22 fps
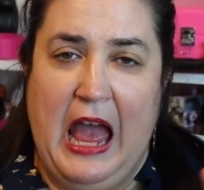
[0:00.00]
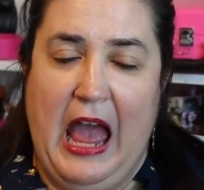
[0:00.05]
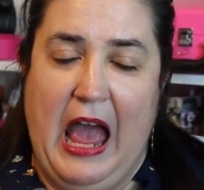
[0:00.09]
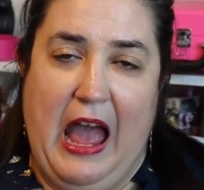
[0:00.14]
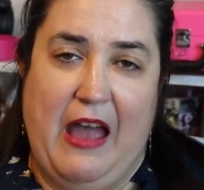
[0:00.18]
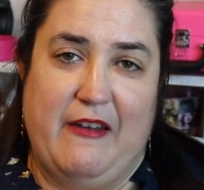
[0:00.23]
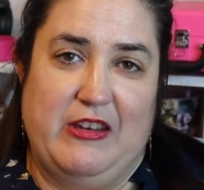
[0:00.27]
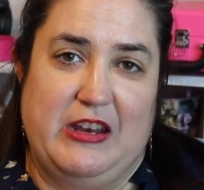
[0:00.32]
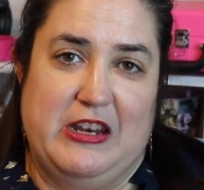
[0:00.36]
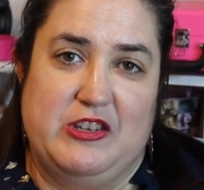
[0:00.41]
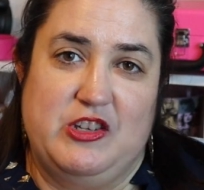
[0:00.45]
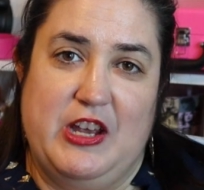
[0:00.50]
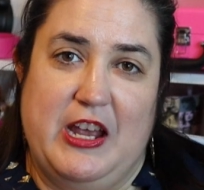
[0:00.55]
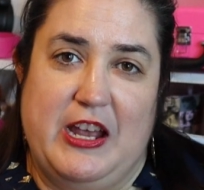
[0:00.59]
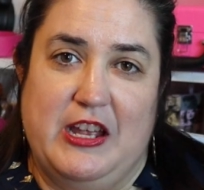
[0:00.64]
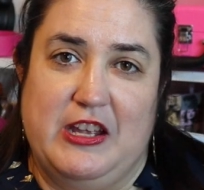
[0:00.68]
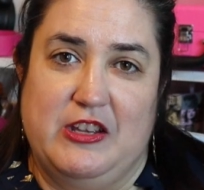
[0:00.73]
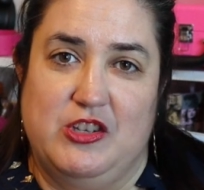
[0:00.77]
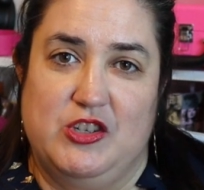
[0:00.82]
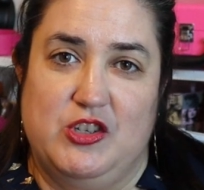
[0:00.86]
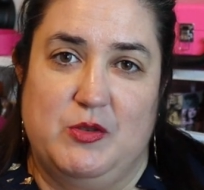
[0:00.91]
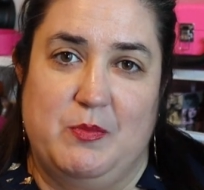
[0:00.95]
having to
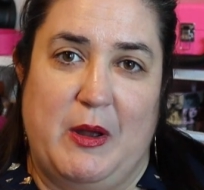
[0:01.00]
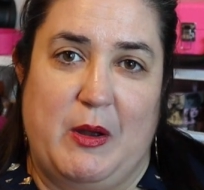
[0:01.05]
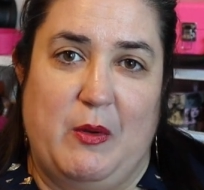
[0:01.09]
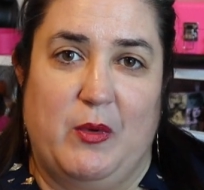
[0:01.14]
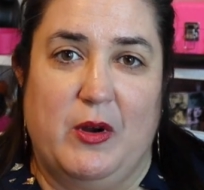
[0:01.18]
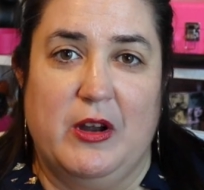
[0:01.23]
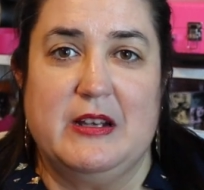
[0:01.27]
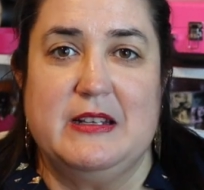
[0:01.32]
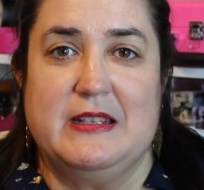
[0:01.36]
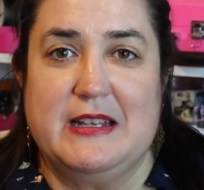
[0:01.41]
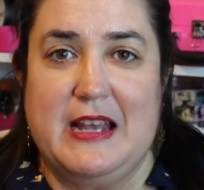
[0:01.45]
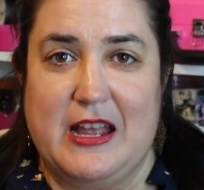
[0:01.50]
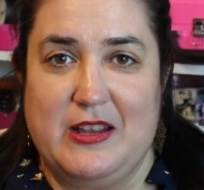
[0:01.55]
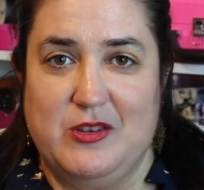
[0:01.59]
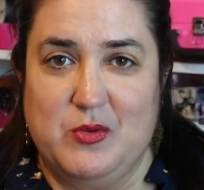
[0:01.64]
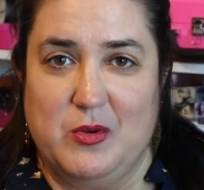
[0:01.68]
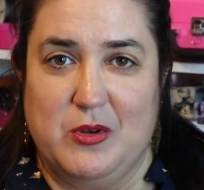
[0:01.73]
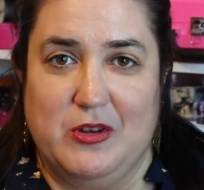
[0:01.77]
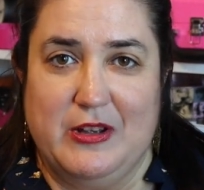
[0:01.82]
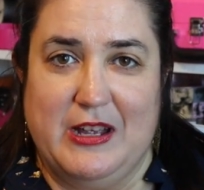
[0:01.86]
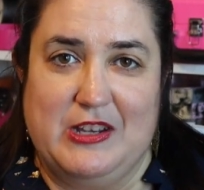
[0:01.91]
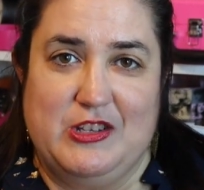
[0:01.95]
change my work
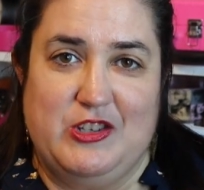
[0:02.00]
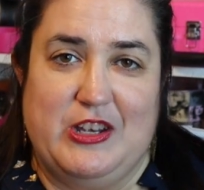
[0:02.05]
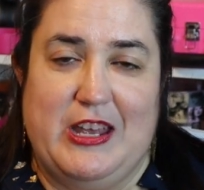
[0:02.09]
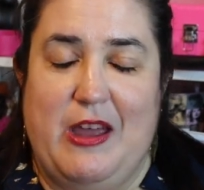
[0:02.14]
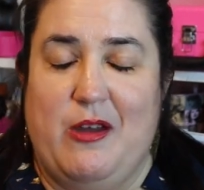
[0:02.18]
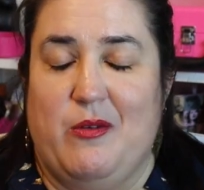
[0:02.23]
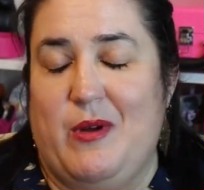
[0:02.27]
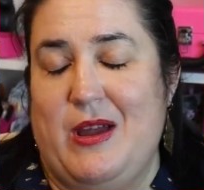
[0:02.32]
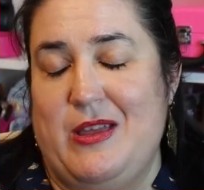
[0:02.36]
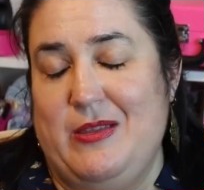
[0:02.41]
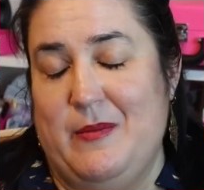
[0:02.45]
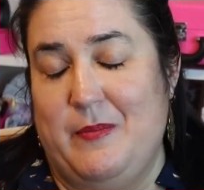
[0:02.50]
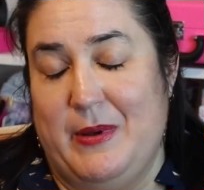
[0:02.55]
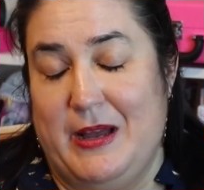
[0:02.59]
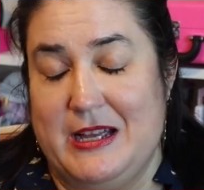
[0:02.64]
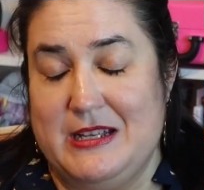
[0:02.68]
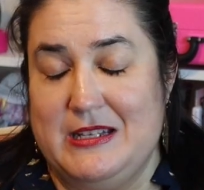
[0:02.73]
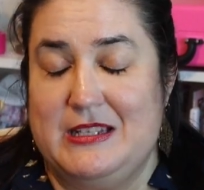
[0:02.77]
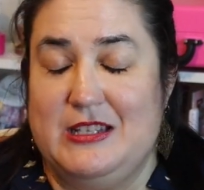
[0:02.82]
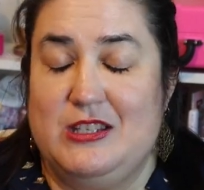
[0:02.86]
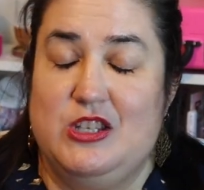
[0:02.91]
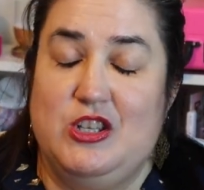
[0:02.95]
schedule because she can't ride the
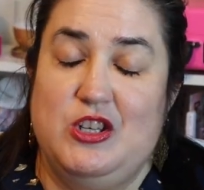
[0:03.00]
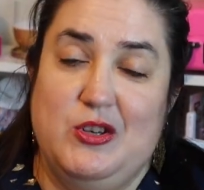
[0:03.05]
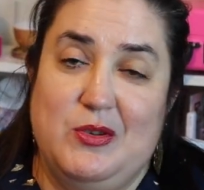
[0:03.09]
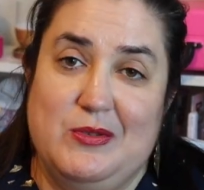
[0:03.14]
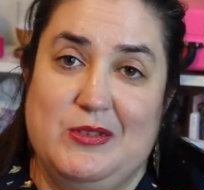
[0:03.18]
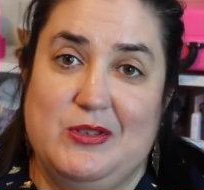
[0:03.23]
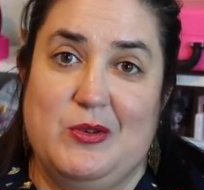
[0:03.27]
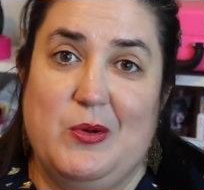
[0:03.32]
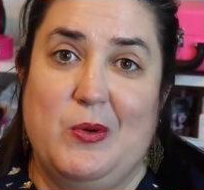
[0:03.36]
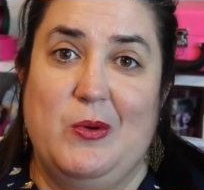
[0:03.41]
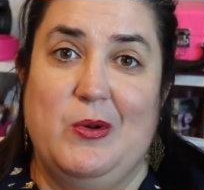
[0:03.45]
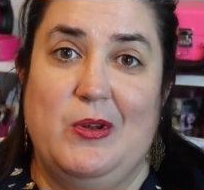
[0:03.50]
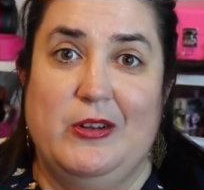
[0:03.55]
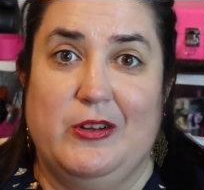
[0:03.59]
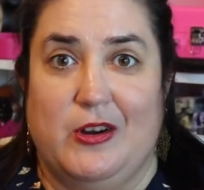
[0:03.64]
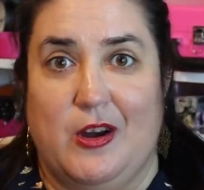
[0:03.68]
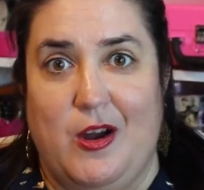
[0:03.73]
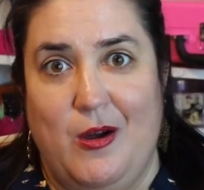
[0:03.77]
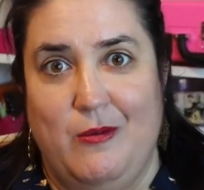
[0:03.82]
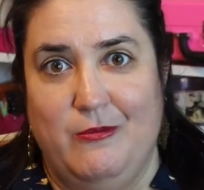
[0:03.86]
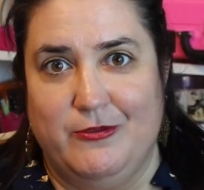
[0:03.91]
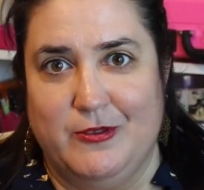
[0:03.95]
bus to school
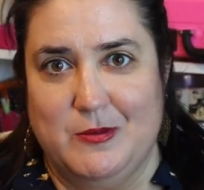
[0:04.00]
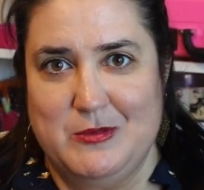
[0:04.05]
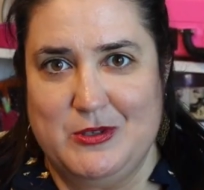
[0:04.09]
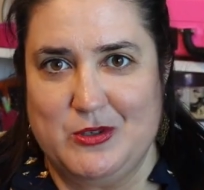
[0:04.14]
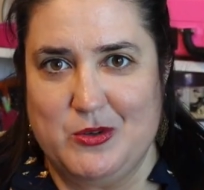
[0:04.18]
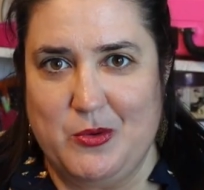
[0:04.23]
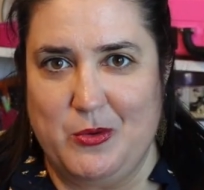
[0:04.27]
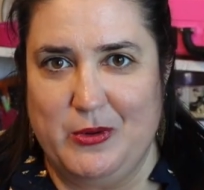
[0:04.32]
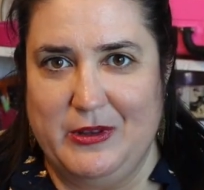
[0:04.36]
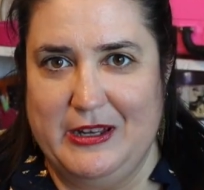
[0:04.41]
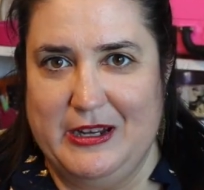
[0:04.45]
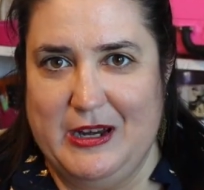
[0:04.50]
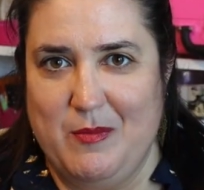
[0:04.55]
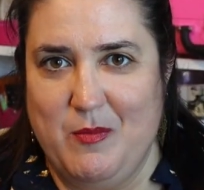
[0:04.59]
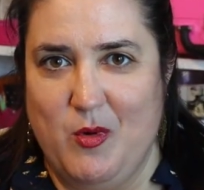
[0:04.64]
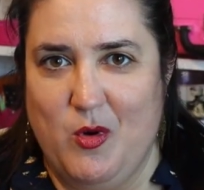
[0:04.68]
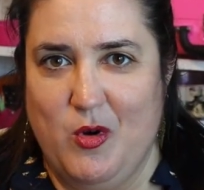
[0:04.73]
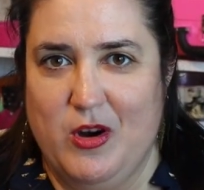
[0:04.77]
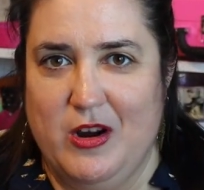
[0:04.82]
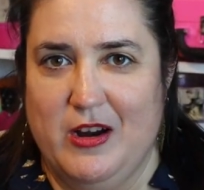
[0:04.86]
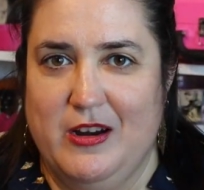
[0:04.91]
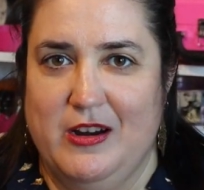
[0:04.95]
or home from school
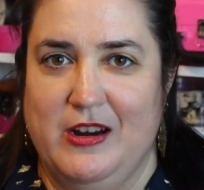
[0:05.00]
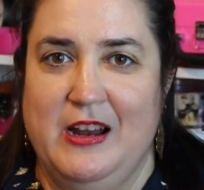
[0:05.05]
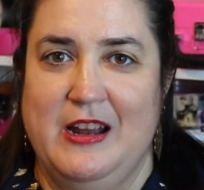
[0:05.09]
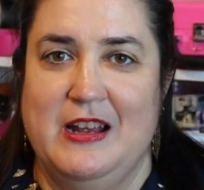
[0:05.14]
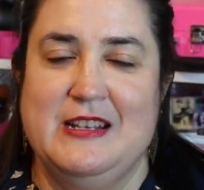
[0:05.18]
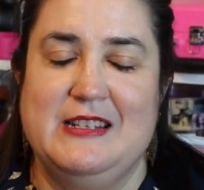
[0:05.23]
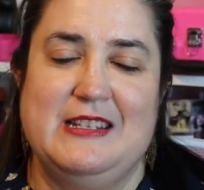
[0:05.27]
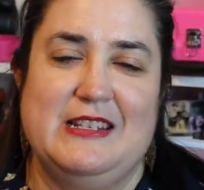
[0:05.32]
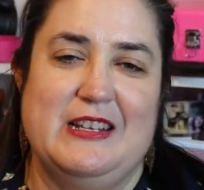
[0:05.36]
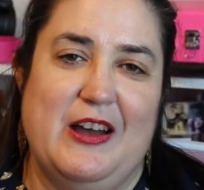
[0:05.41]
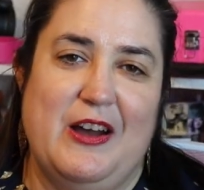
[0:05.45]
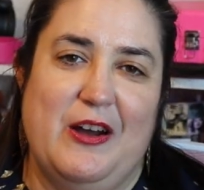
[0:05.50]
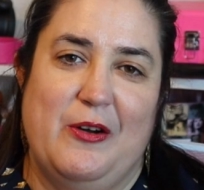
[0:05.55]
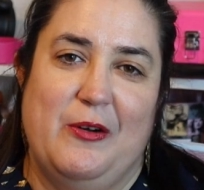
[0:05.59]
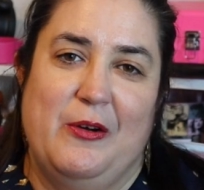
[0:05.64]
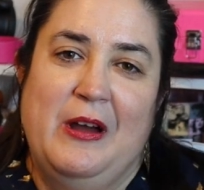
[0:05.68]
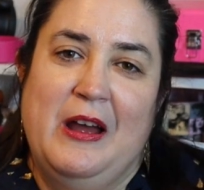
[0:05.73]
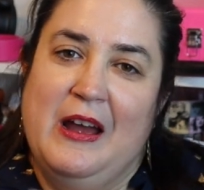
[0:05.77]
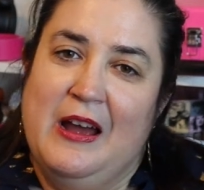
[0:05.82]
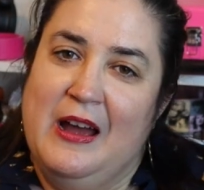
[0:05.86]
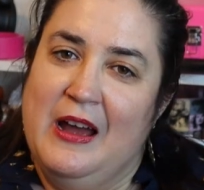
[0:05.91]
anymore. So